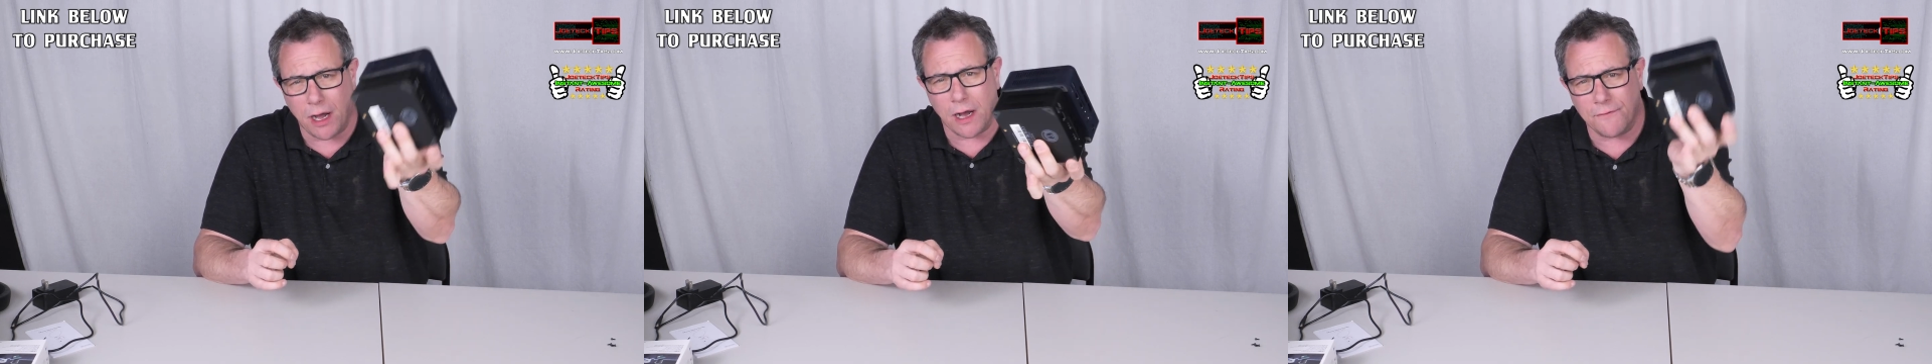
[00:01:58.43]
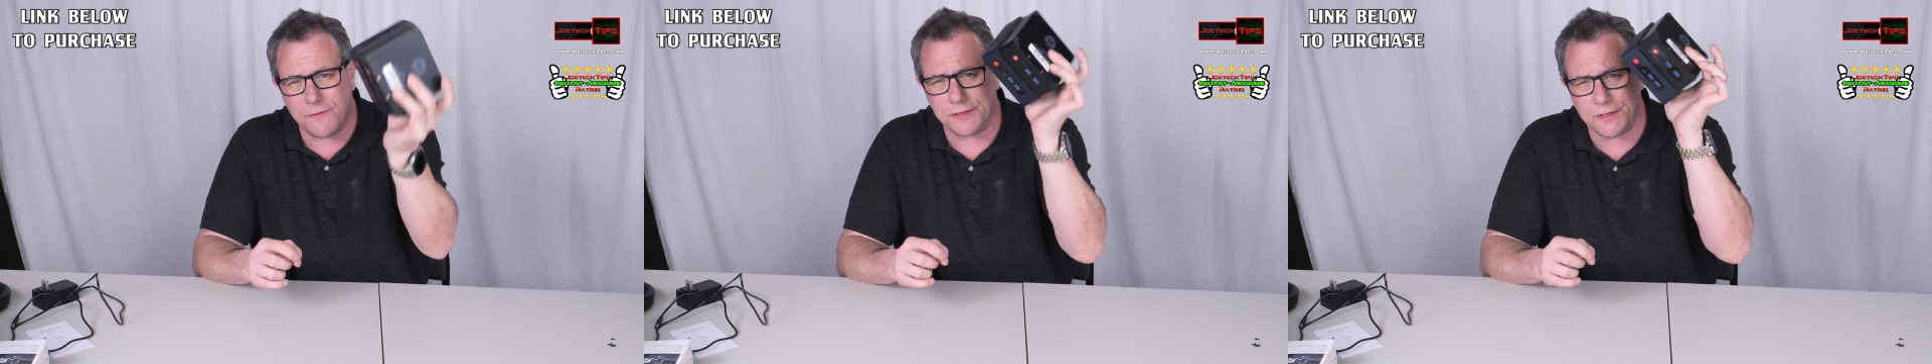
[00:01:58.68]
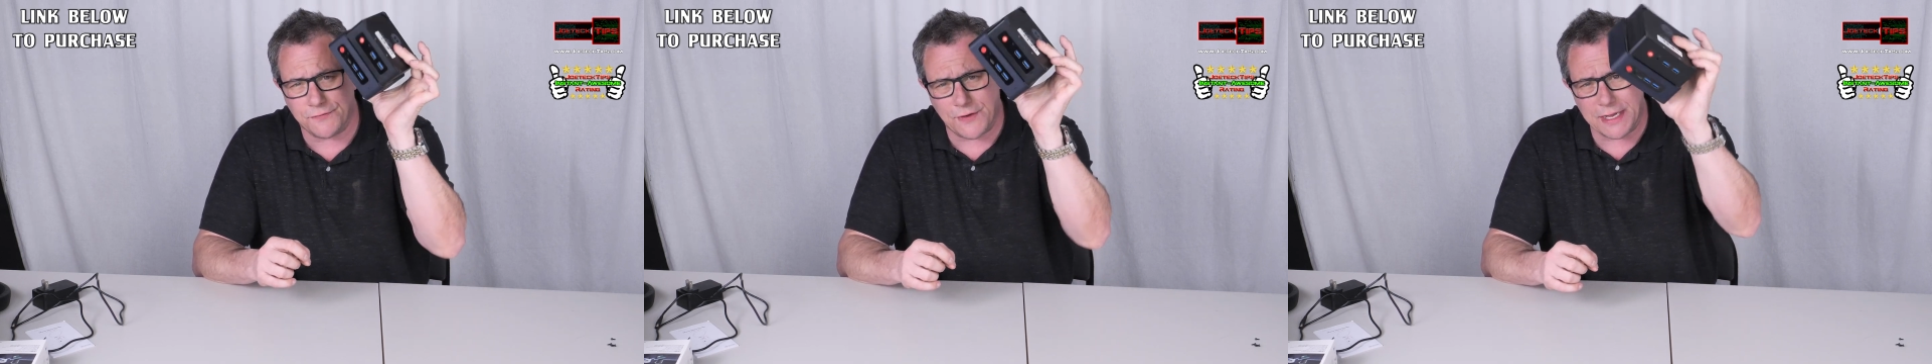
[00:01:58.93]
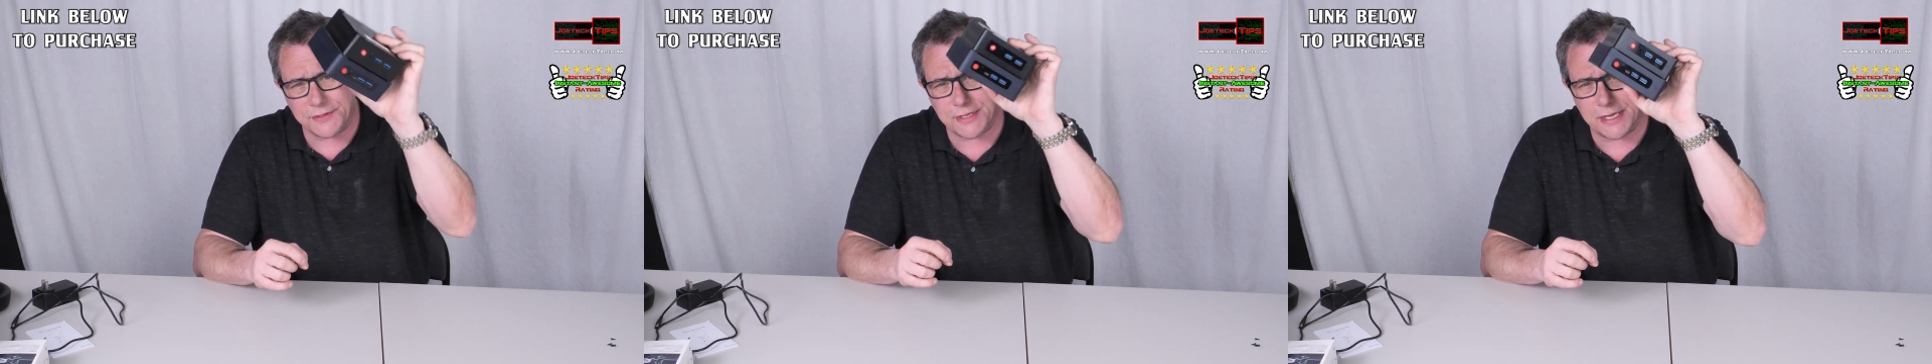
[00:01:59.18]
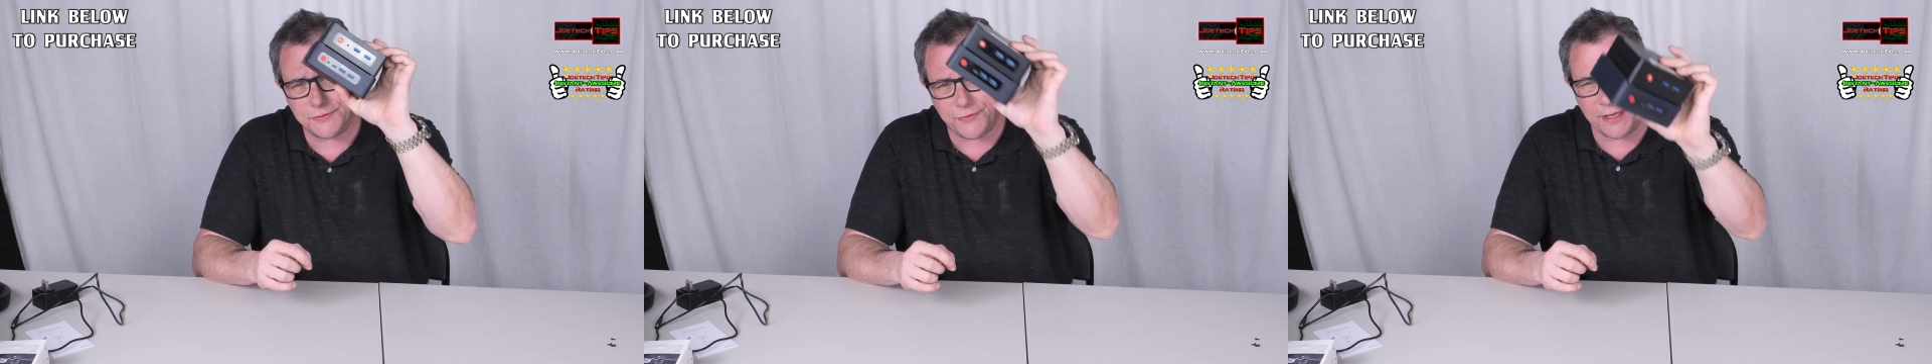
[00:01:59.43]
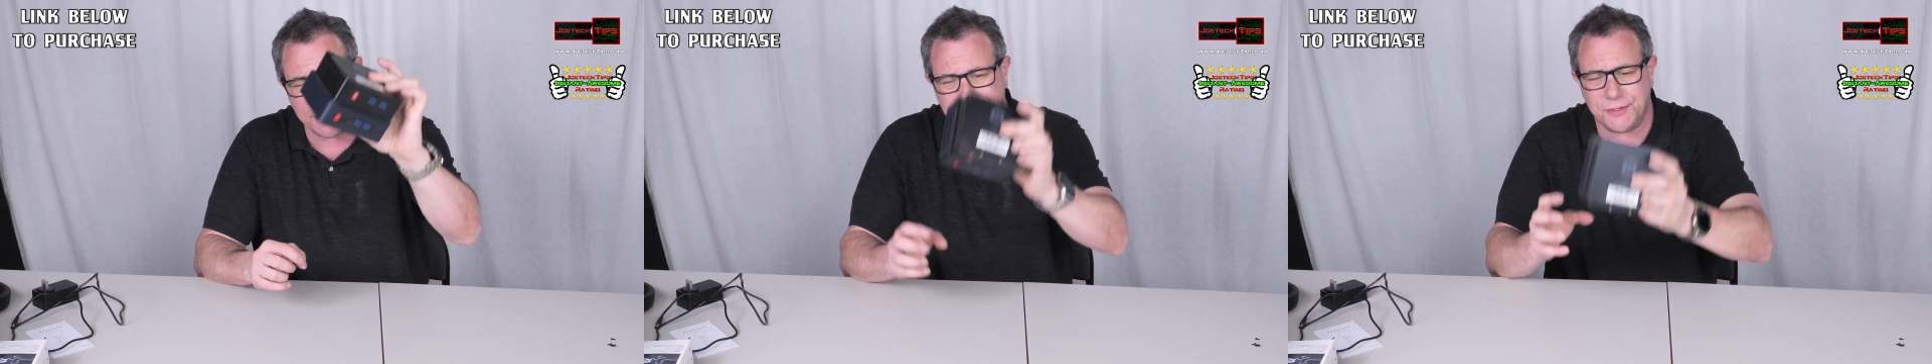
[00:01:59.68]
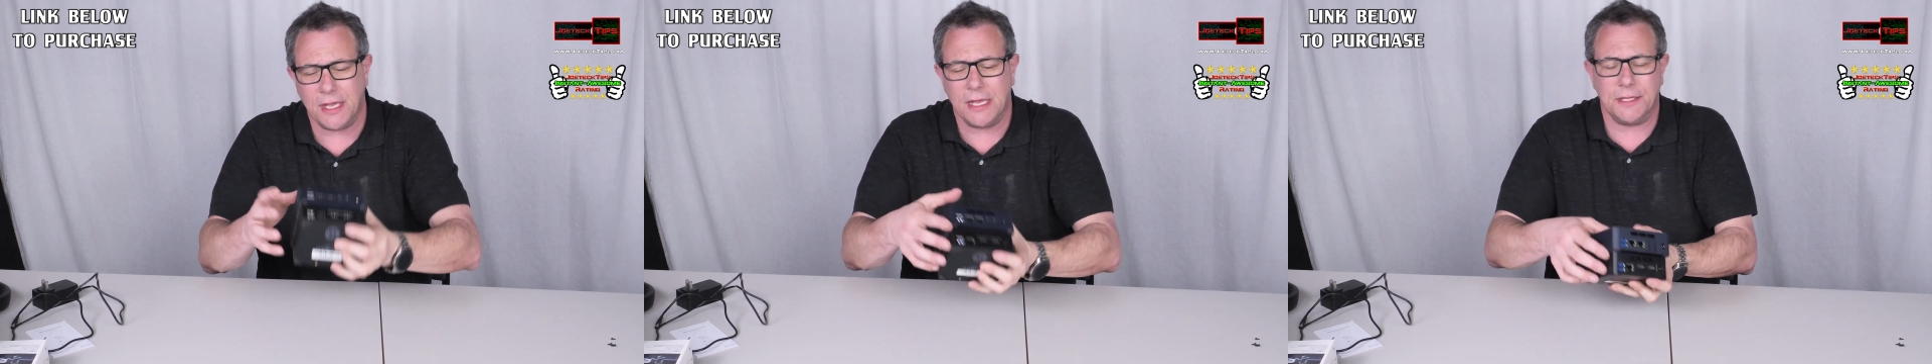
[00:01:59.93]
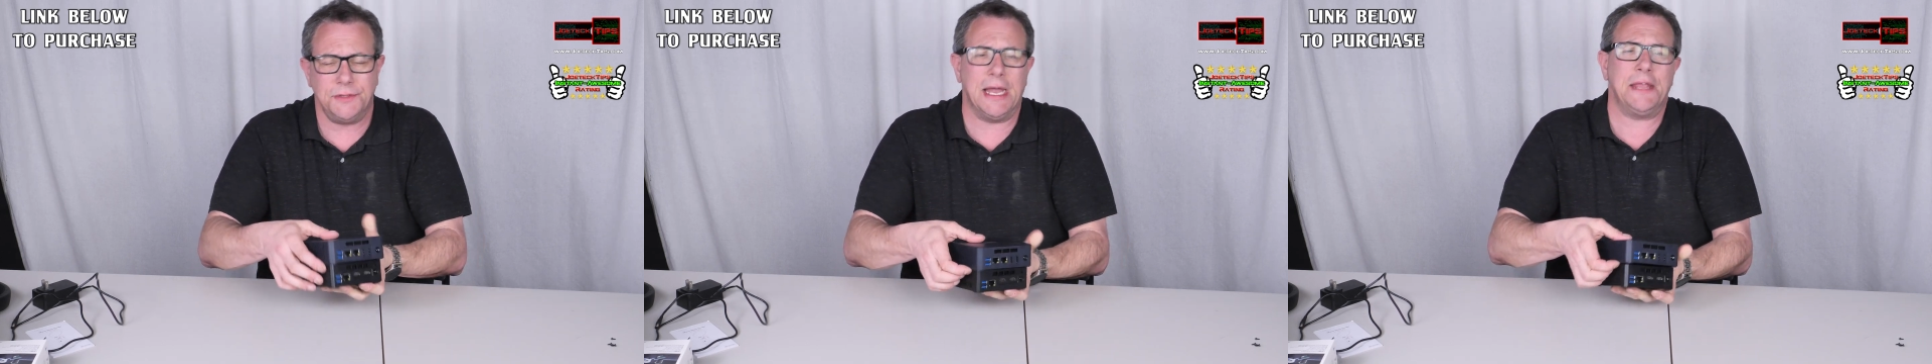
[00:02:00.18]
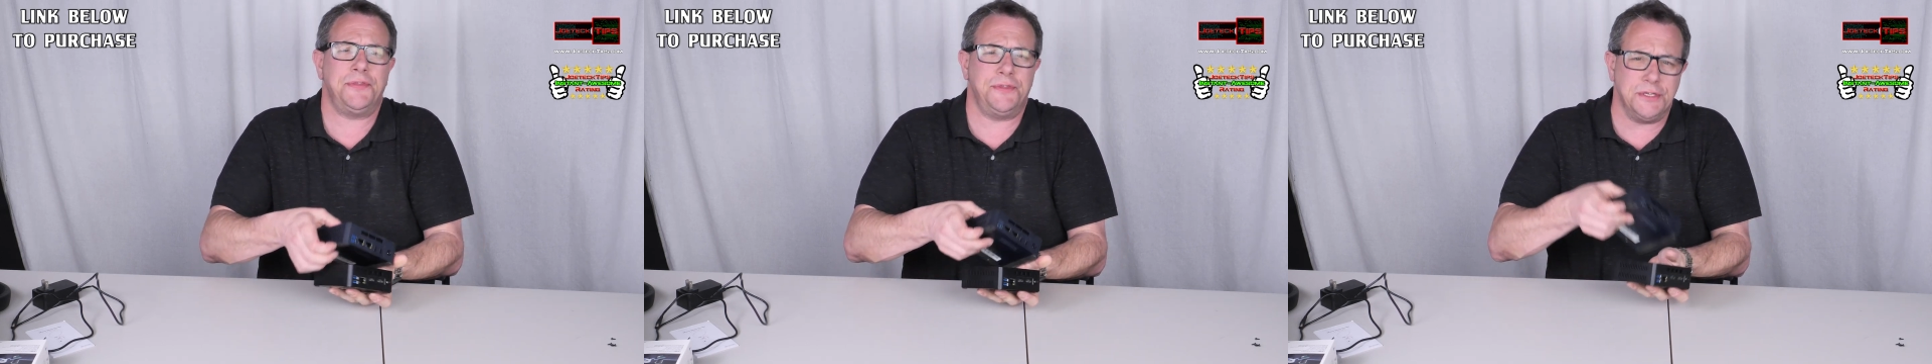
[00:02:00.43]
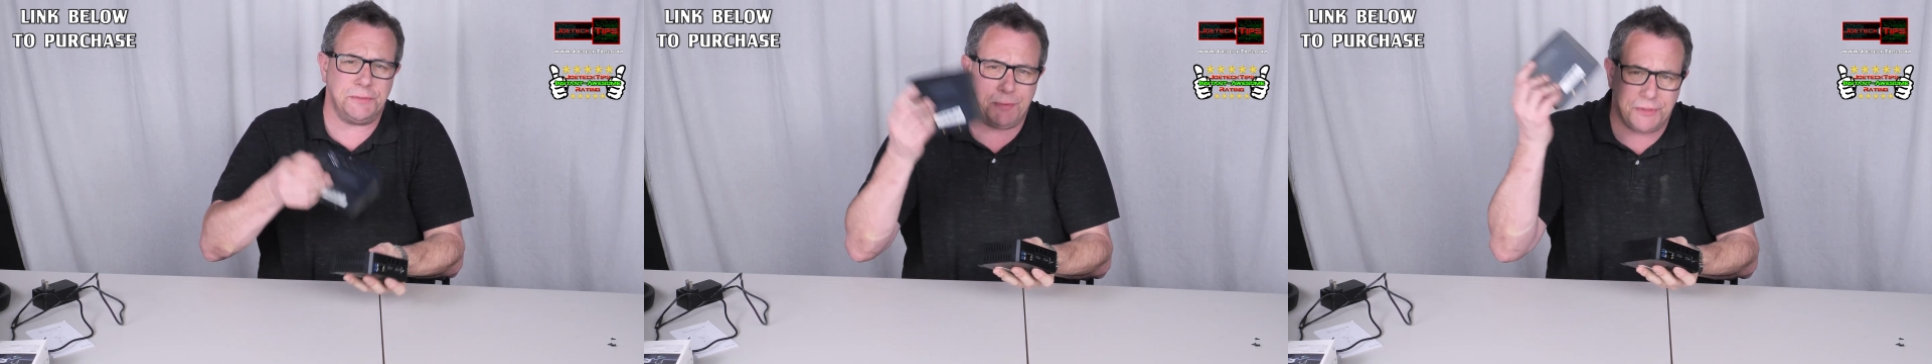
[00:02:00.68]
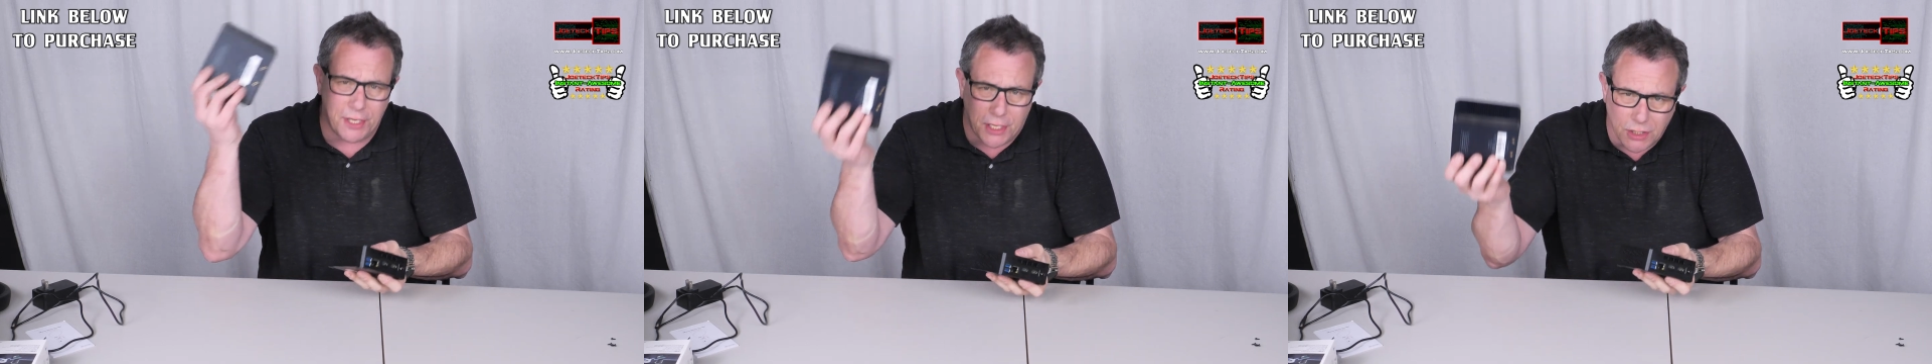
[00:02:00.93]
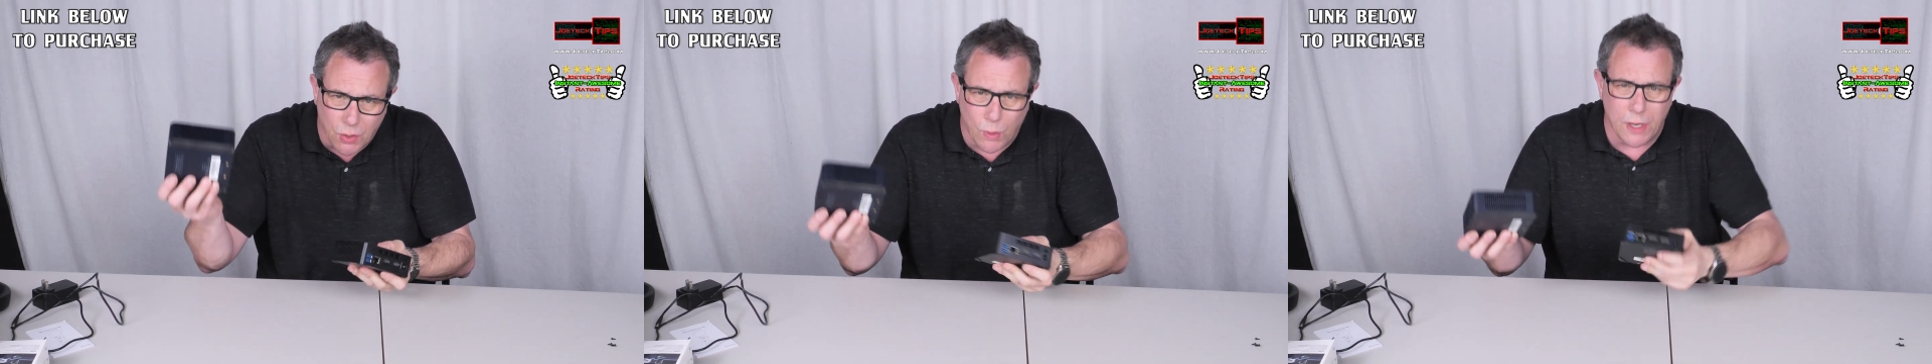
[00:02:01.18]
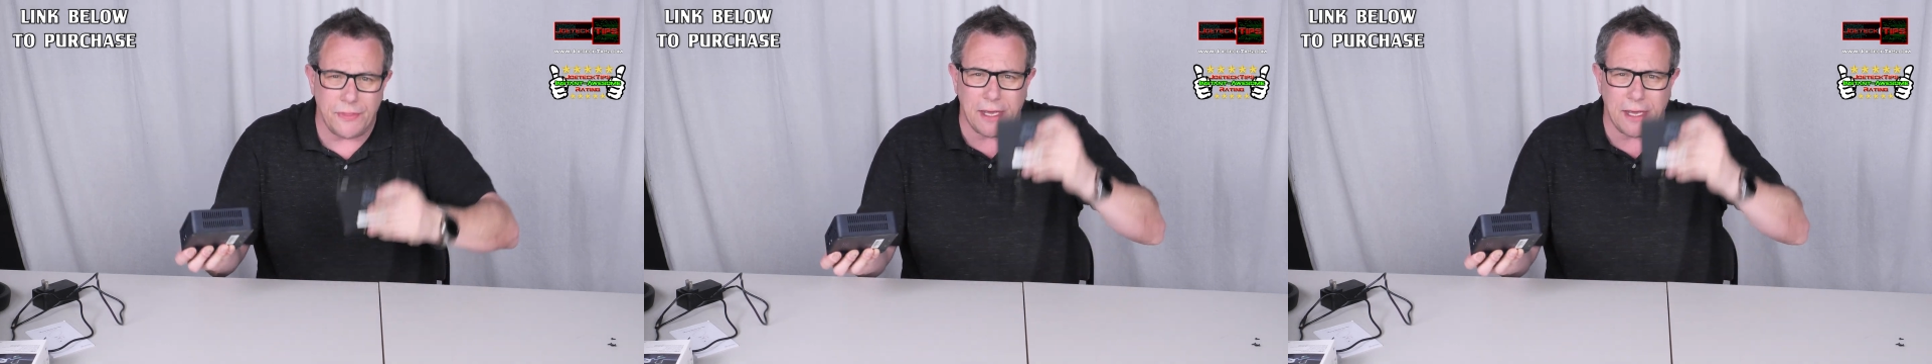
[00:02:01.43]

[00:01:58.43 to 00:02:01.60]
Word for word: of device as this, not this particular one,